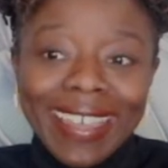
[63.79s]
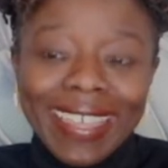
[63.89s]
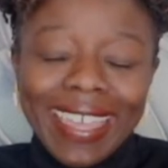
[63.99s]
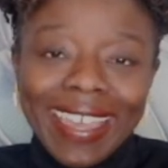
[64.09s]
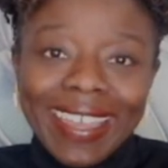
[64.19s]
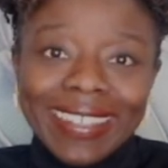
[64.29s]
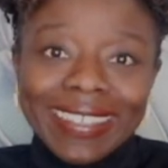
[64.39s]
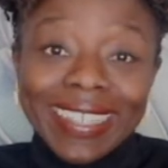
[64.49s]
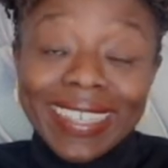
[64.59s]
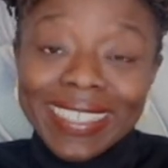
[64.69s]
Yeah,
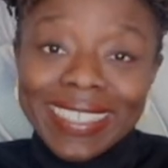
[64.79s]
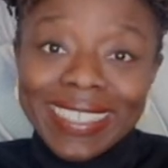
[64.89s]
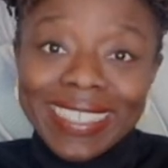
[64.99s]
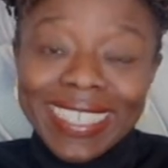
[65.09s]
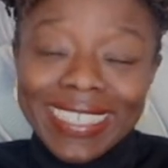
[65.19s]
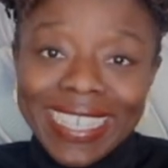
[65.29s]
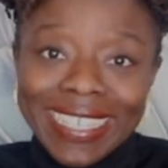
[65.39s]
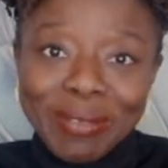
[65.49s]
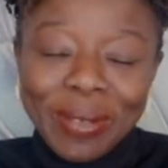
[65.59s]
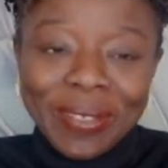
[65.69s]
and yes,
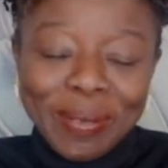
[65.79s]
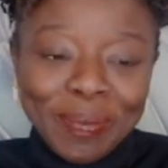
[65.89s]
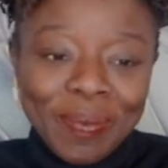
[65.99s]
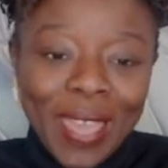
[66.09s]
welcome.